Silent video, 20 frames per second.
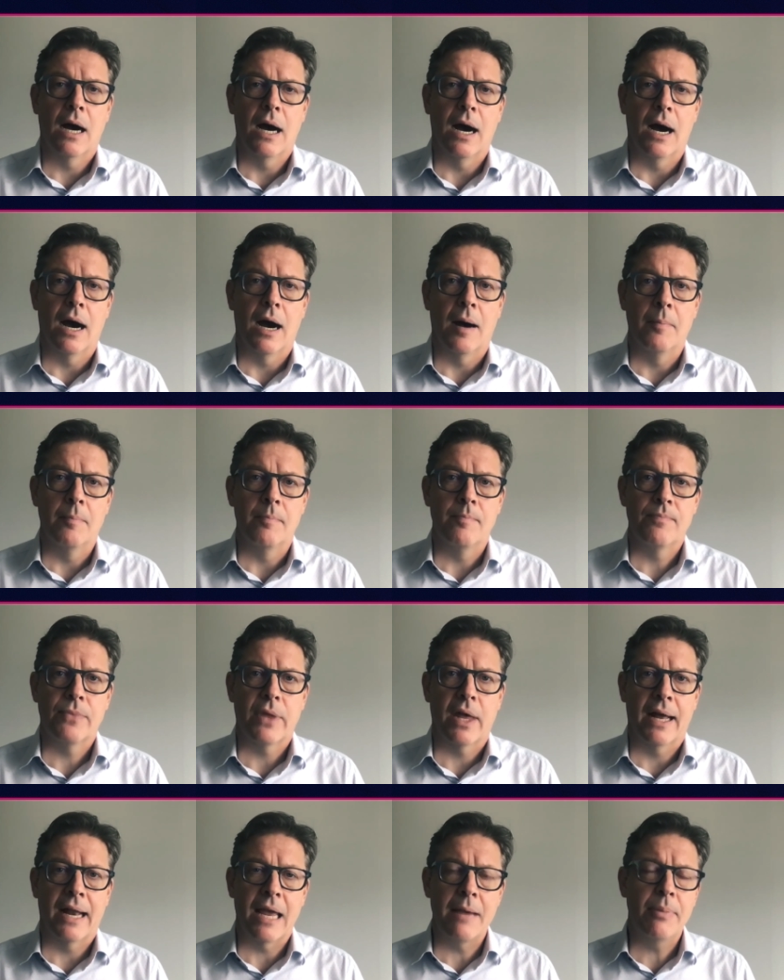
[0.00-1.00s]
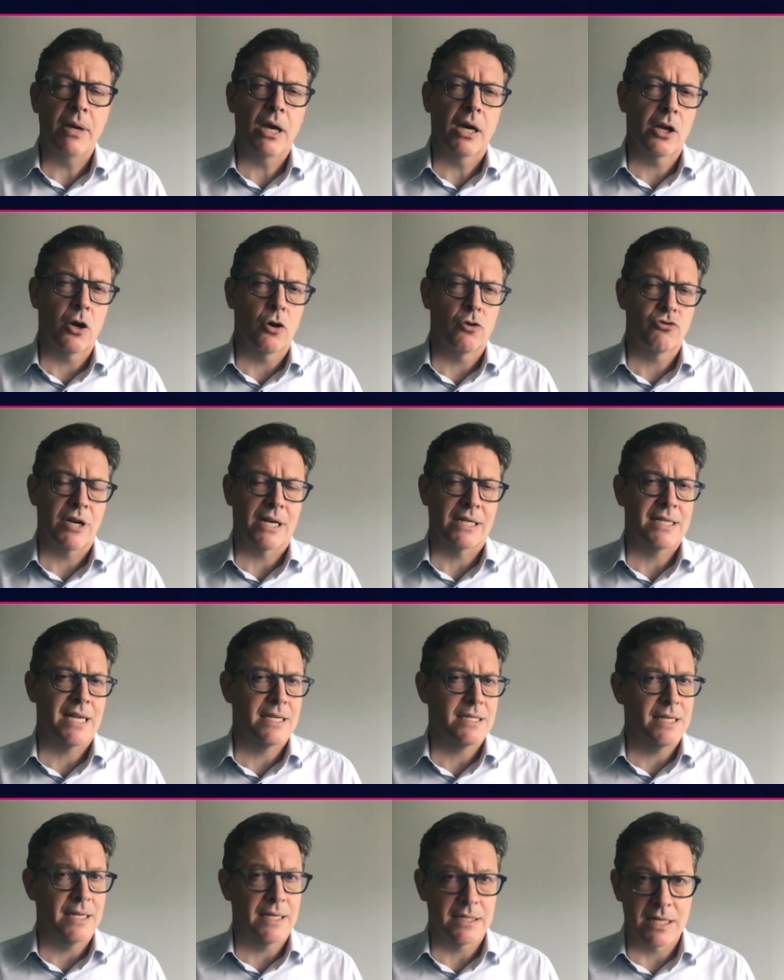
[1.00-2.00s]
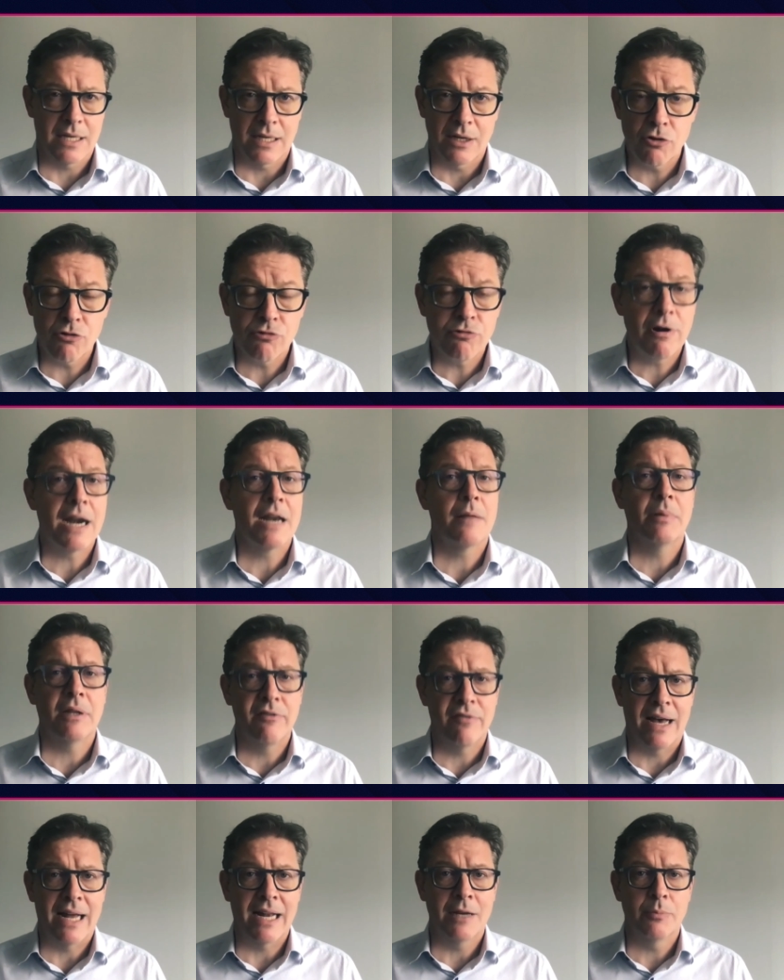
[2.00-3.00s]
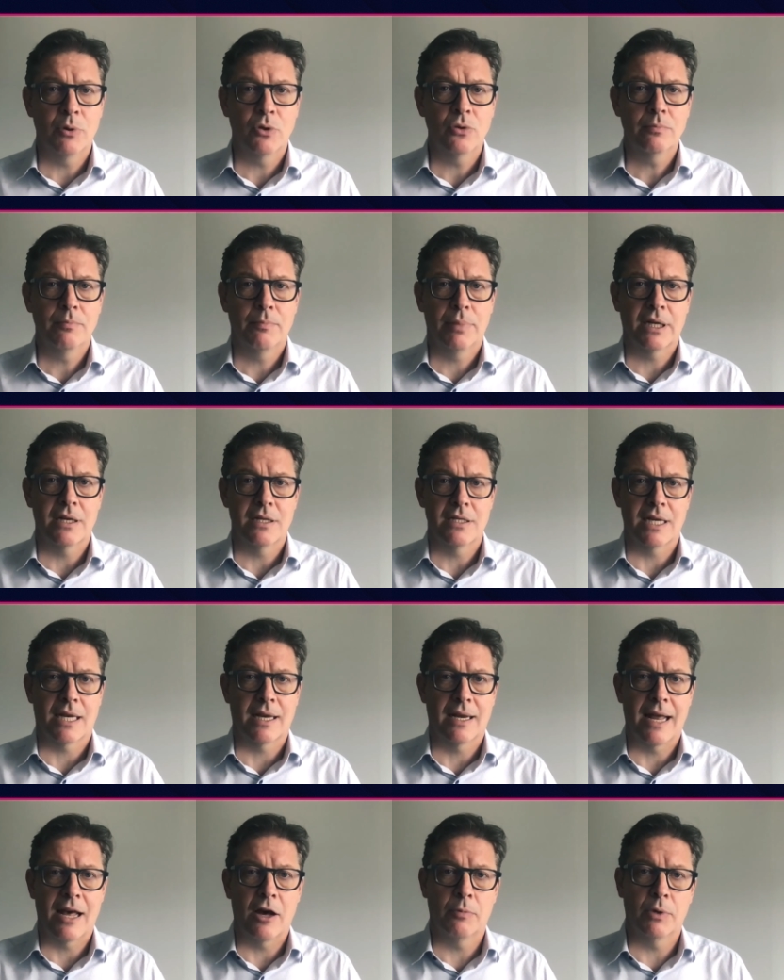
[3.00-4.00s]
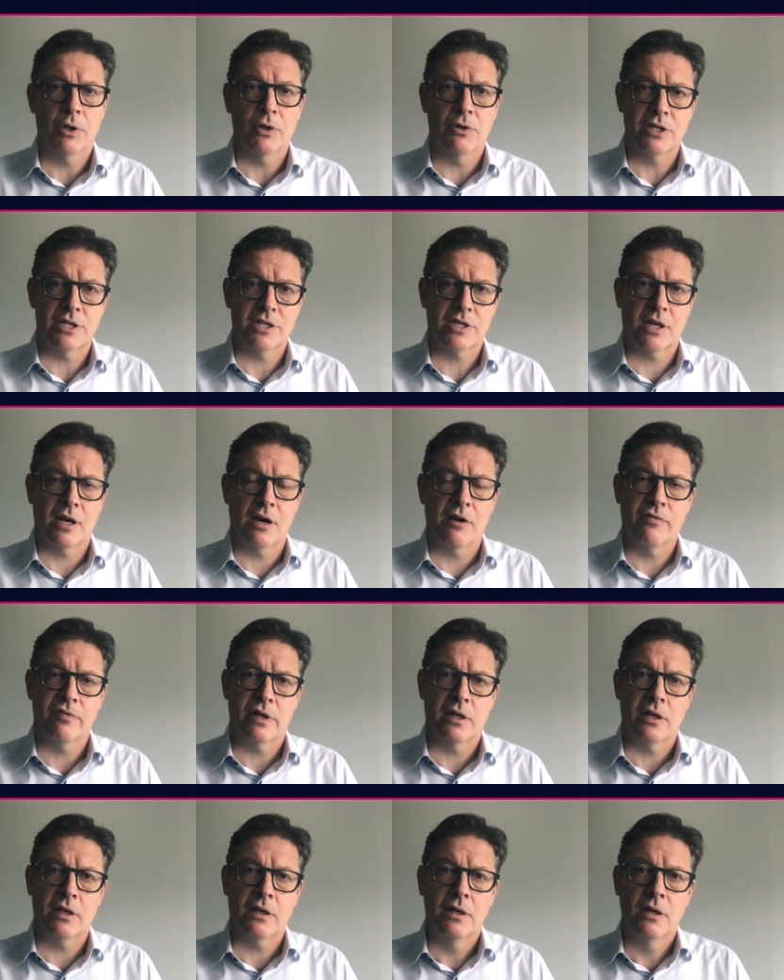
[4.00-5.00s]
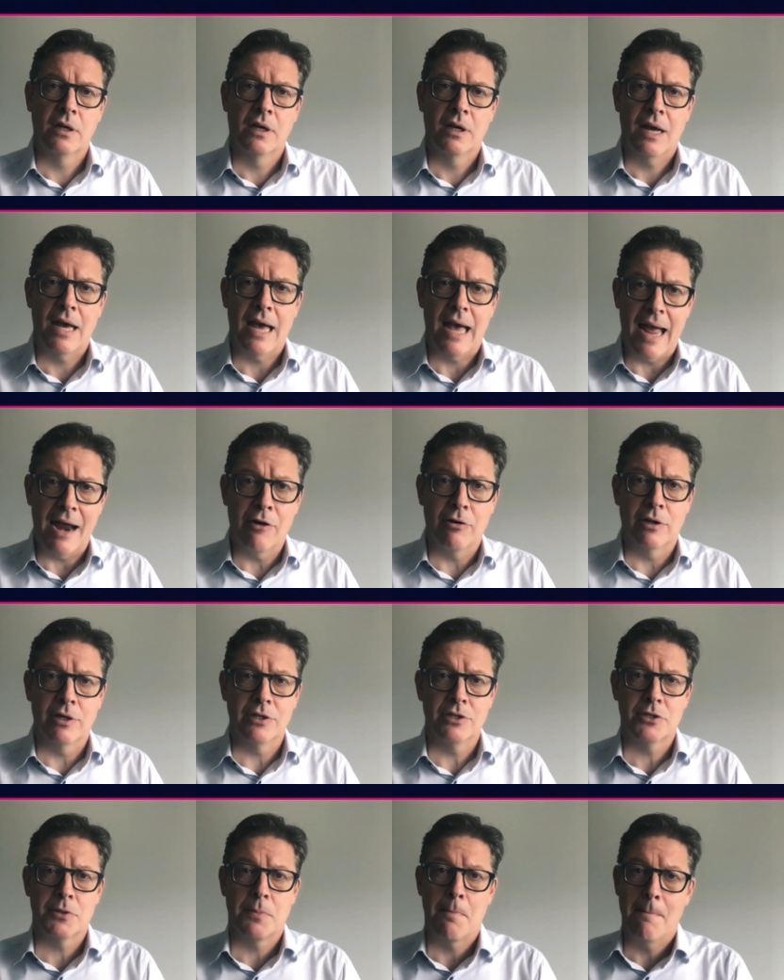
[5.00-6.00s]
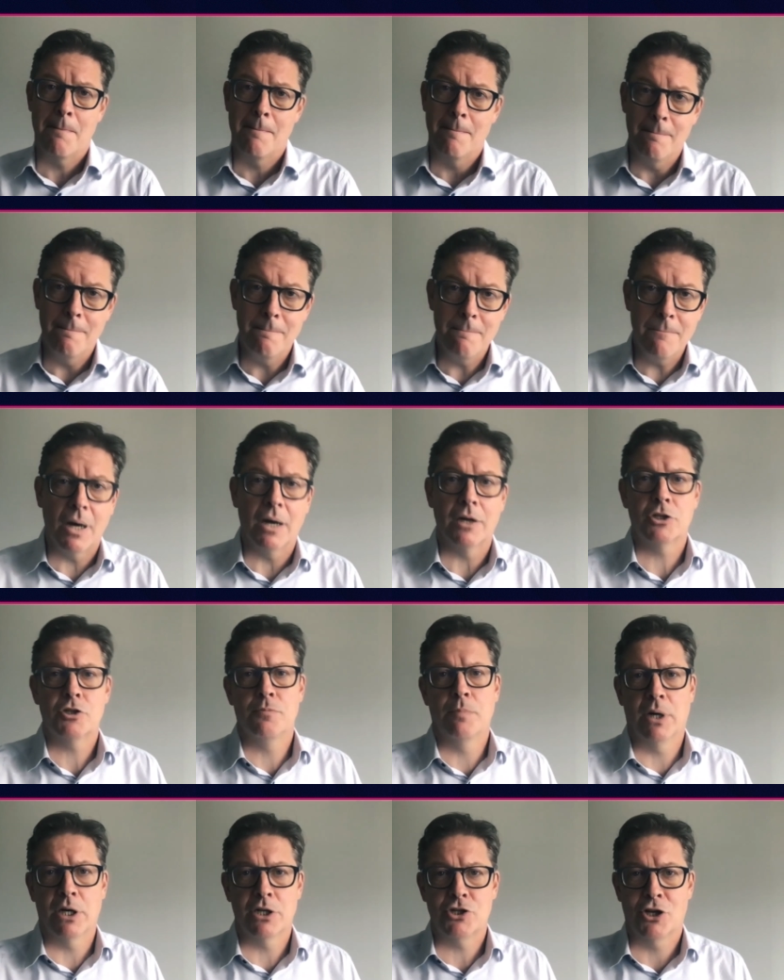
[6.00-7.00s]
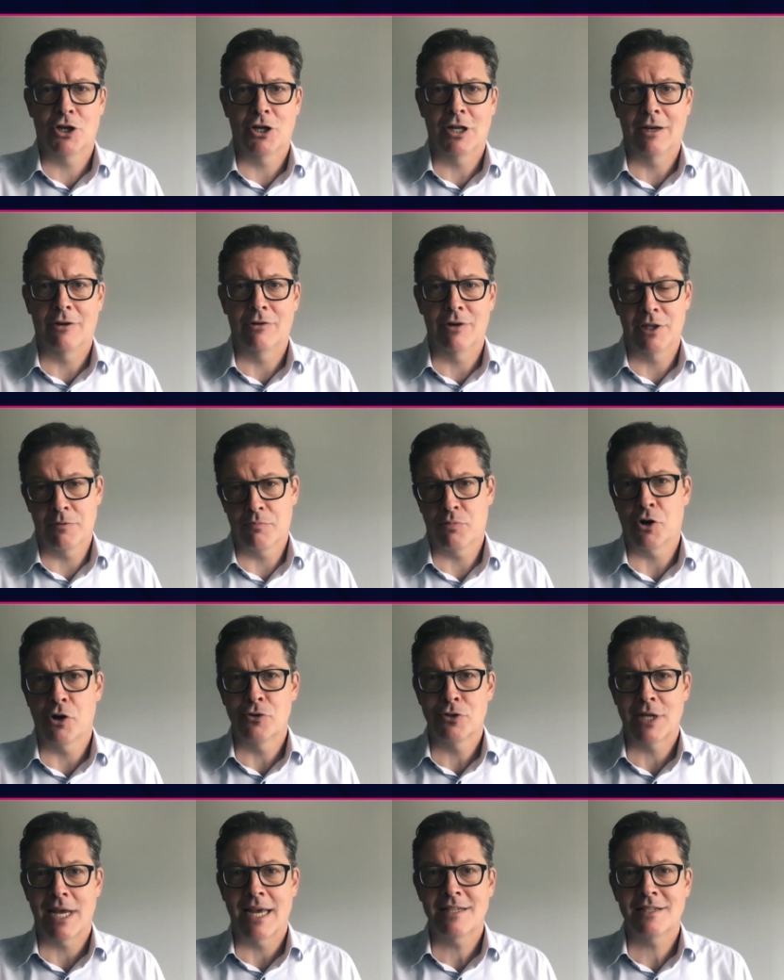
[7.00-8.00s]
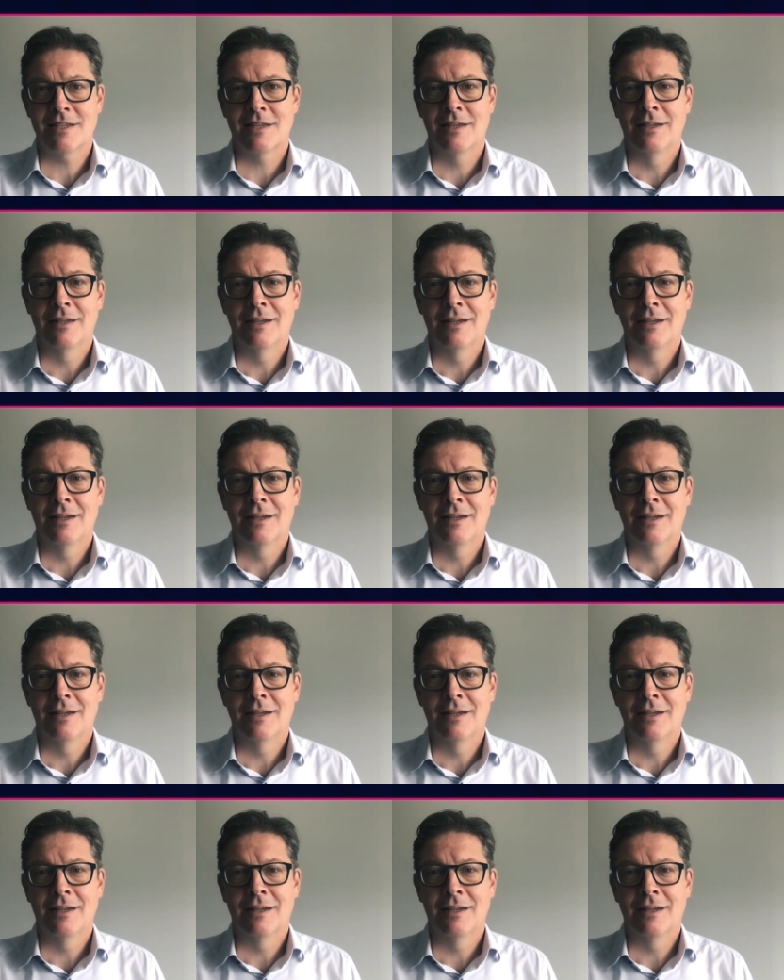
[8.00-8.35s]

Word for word: Um, API contract testing is incredibly valuable because it can help you discover errors much, much earlier in the process